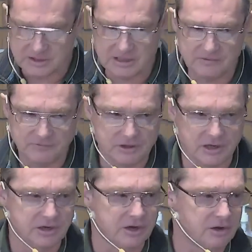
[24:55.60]
But I think
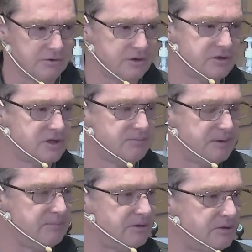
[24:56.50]
if you're going to hold on
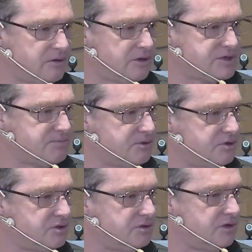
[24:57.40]
to the biblical
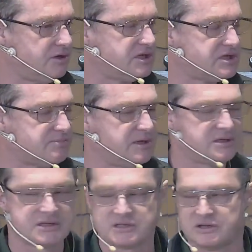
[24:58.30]
gospel, you should not
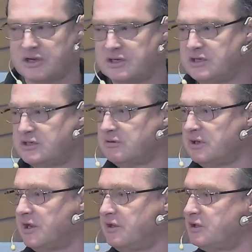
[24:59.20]
expect society
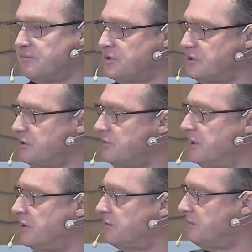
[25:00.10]
to allow you to
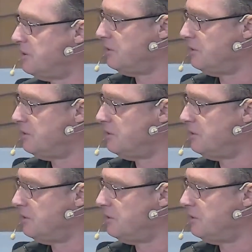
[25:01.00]
pursue any